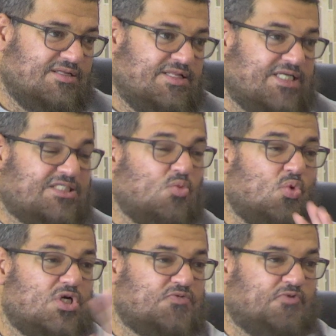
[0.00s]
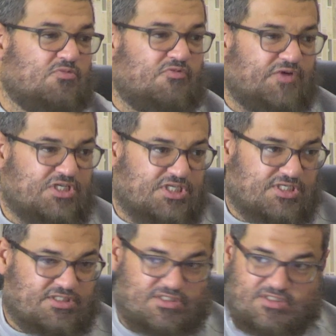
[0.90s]
That's the worst form of
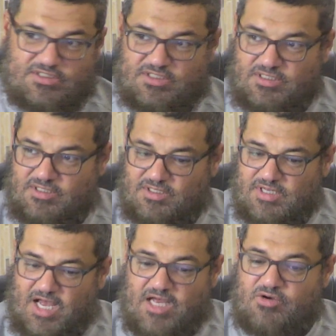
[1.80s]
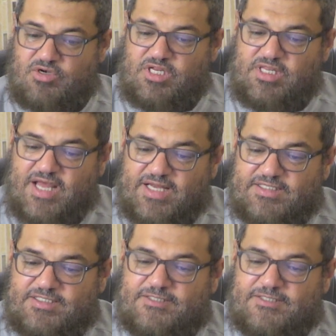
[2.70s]
injustice. I don't need that.